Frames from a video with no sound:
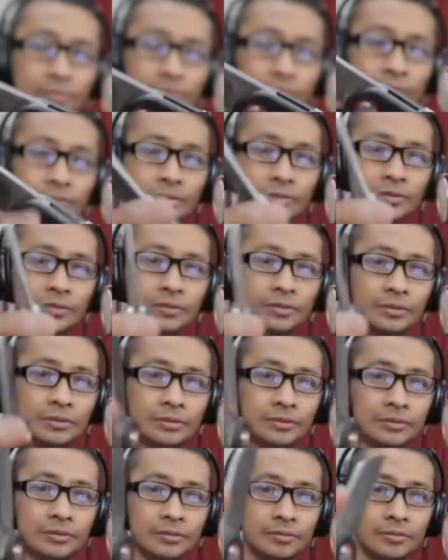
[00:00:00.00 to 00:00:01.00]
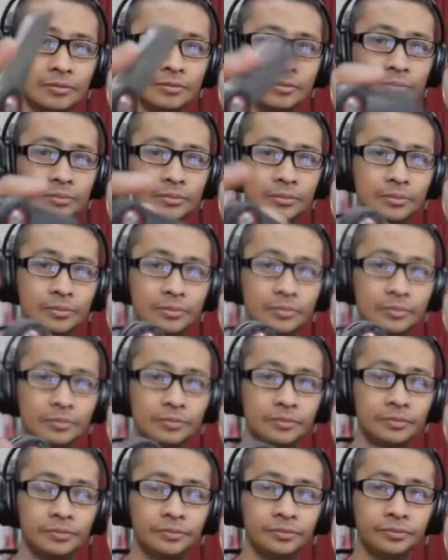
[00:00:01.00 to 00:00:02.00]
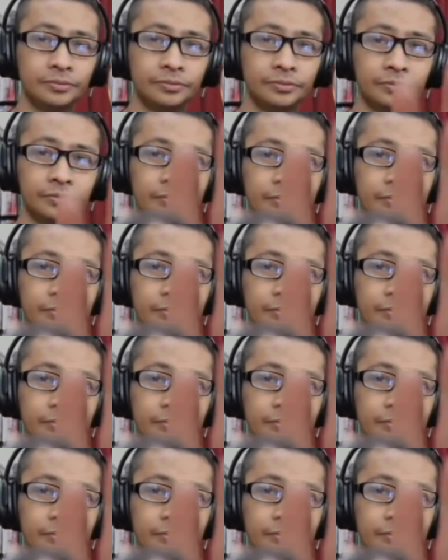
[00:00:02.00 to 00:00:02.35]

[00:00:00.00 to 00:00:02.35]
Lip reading: The person shown says nothing.